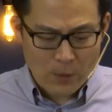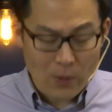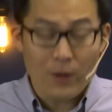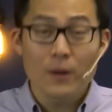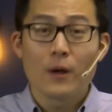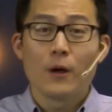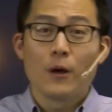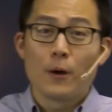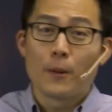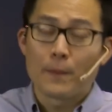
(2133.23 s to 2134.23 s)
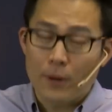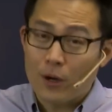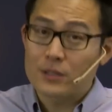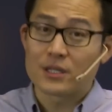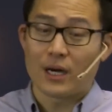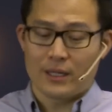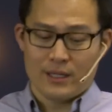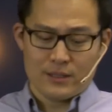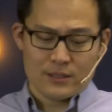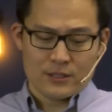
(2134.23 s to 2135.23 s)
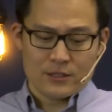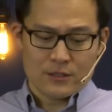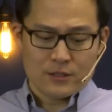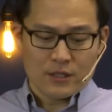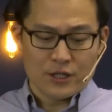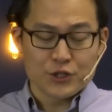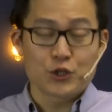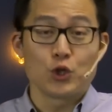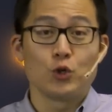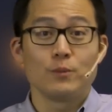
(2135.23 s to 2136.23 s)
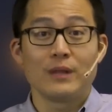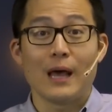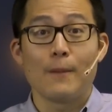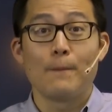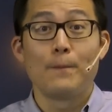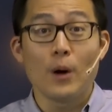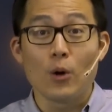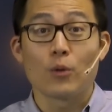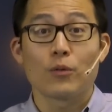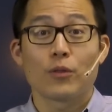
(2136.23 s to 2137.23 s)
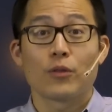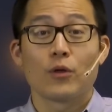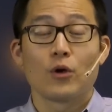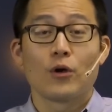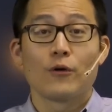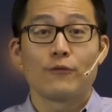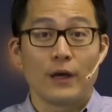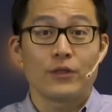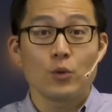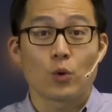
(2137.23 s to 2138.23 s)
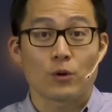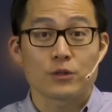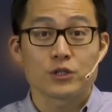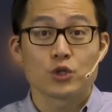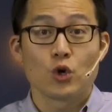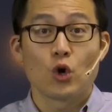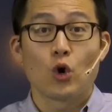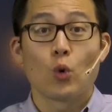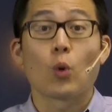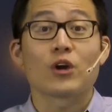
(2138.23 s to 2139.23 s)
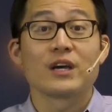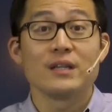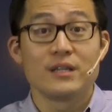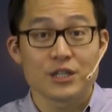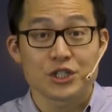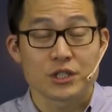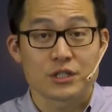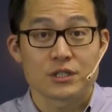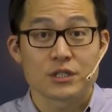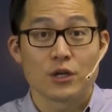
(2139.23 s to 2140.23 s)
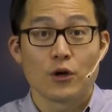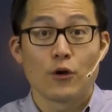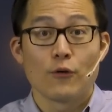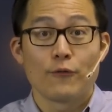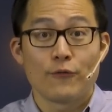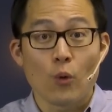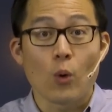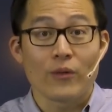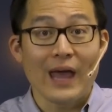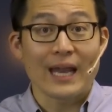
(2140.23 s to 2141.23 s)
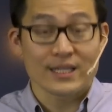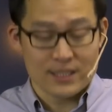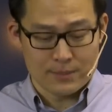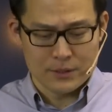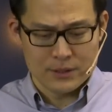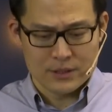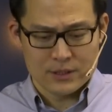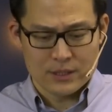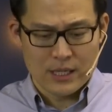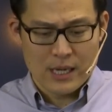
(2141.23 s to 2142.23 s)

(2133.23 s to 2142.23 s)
Well, Paul's audience assumed that both faith and works were conditions for that acceptance.